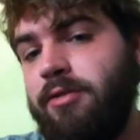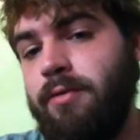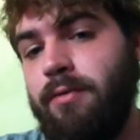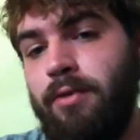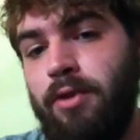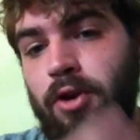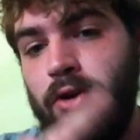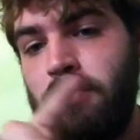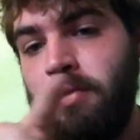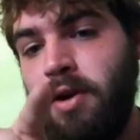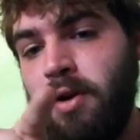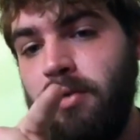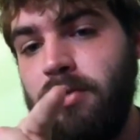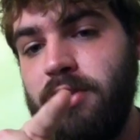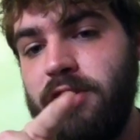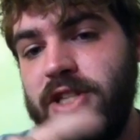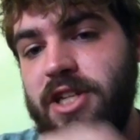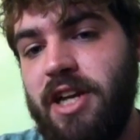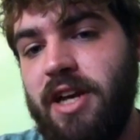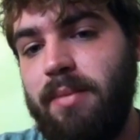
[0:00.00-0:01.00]
of your
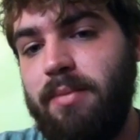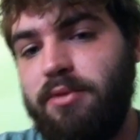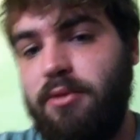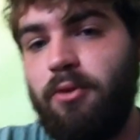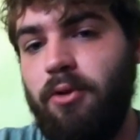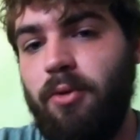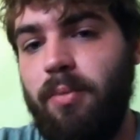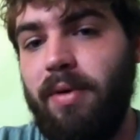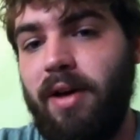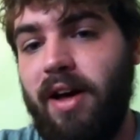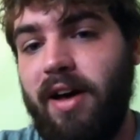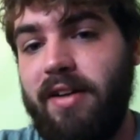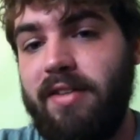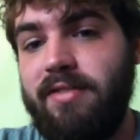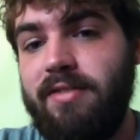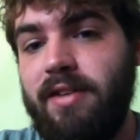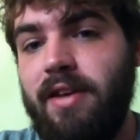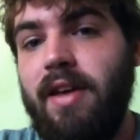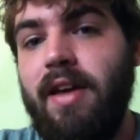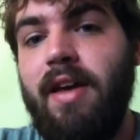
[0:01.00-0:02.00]
own GM's
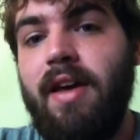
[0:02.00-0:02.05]
toolbox.